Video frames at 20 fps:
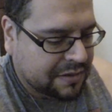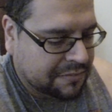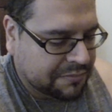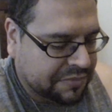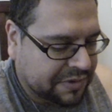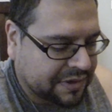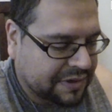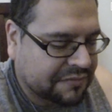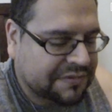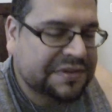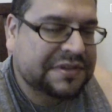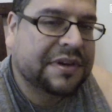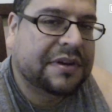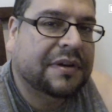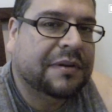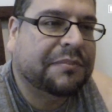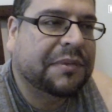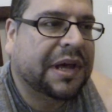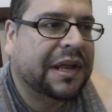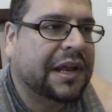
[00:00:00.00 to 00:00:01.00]
But it was
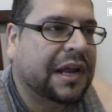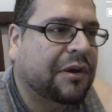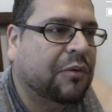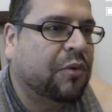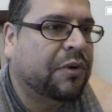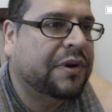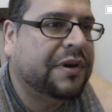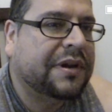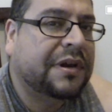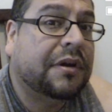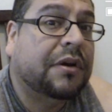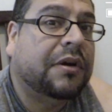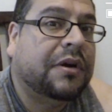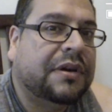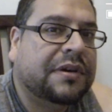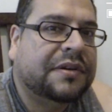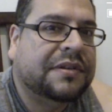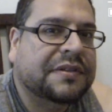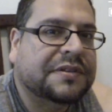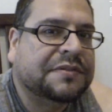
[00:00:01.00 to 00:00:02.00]
good, man. I ordered it
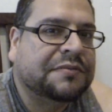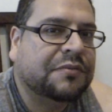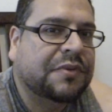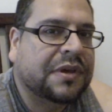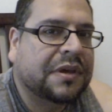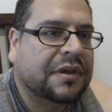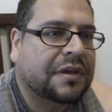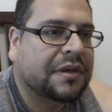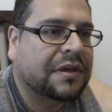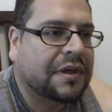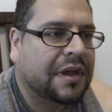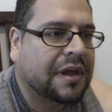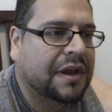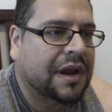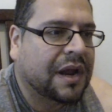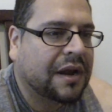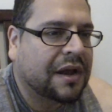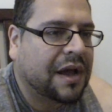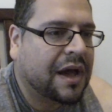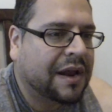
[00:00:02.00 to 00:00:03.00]
earlier this week, and
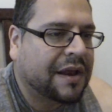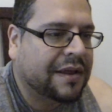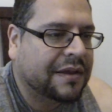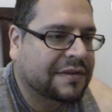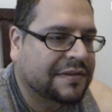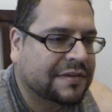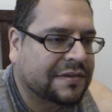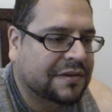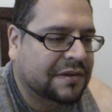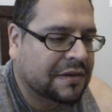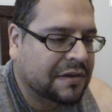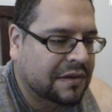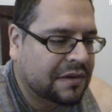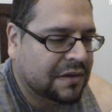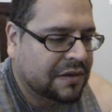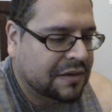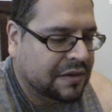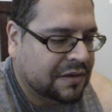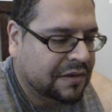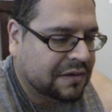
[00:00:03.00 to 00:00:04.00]
I got it,
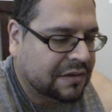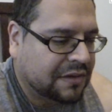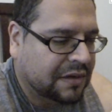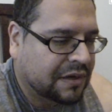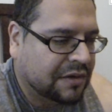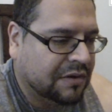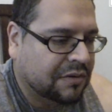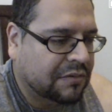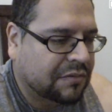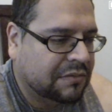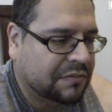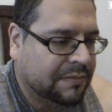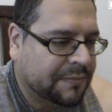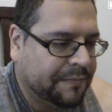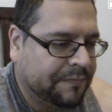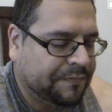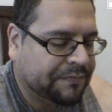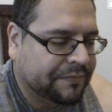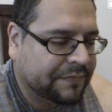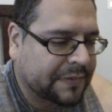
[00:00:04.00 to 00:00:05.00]
you know,
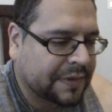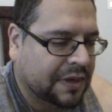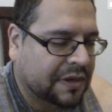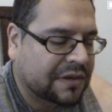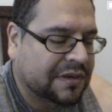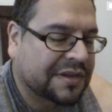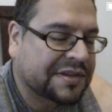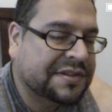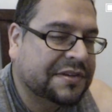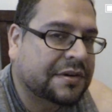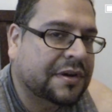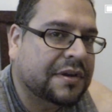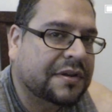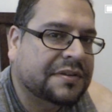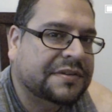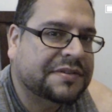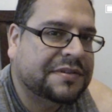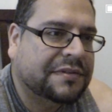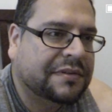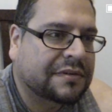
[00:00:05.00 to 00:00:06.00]
yesterday.
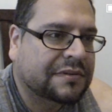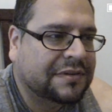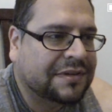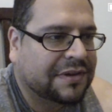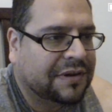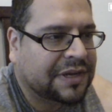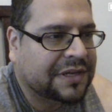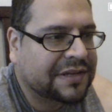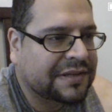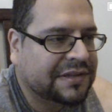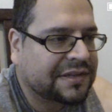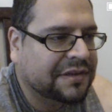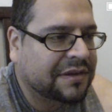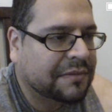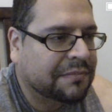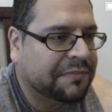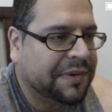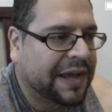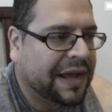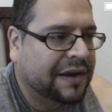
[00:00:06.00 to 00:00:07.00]
So you know, I did the
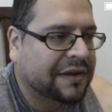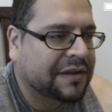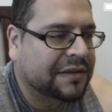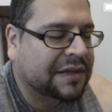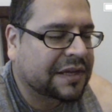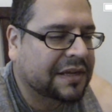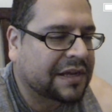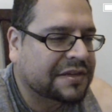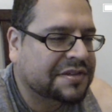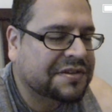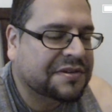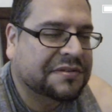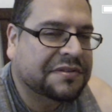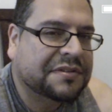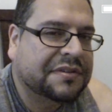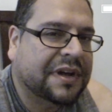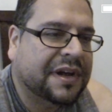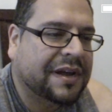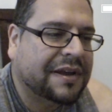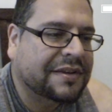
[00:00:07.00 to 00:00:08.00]
unpacking like I showed
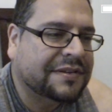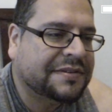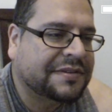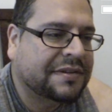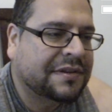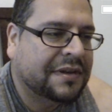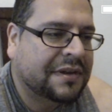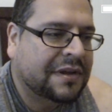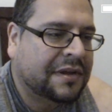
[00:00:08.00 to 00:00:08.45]
you guys.